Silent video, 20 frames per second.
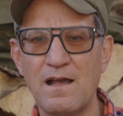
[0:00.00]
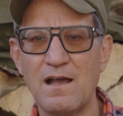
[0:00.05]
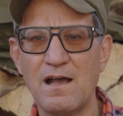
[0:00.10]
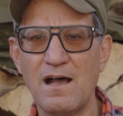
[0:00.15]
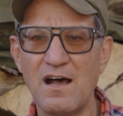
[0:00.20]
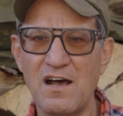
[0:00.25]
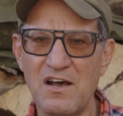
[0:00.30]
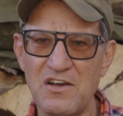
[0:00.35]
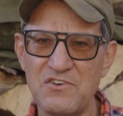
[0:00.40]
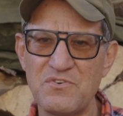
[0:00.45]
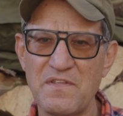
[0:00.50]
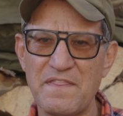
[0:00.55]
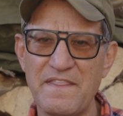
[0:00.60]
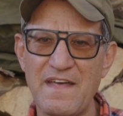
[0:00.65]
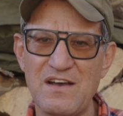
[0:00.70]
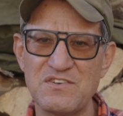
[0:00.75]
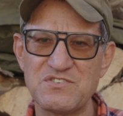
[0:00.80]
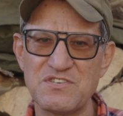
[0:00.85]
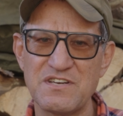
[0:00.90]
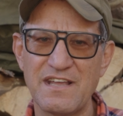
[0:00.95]

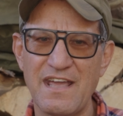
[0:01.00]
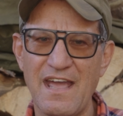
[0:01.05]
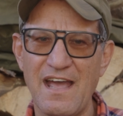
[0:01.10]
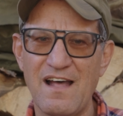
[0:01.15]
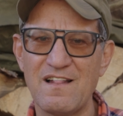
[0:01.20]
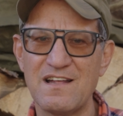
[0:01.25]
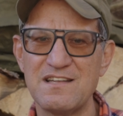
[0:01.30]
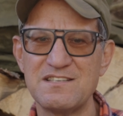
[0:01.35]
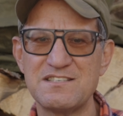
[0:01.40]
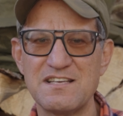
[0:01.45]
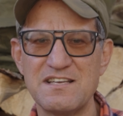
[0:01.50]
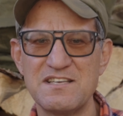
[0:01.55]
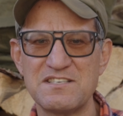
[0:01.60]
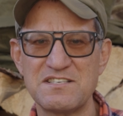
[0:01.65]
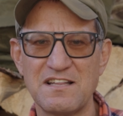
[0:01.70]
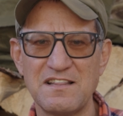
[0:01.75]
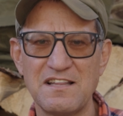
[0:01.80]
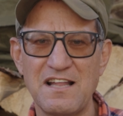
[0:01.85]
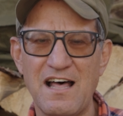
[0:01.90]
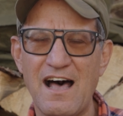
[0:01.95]
100,000 gallons is
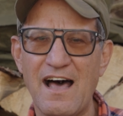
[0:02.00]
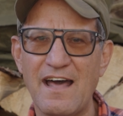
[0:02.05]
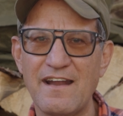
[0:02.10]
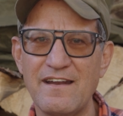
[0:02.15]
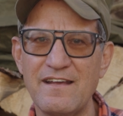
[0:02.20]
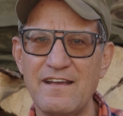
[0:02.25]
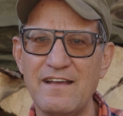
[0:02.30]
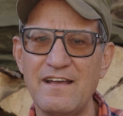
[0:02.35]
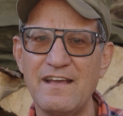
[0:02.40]
a lot,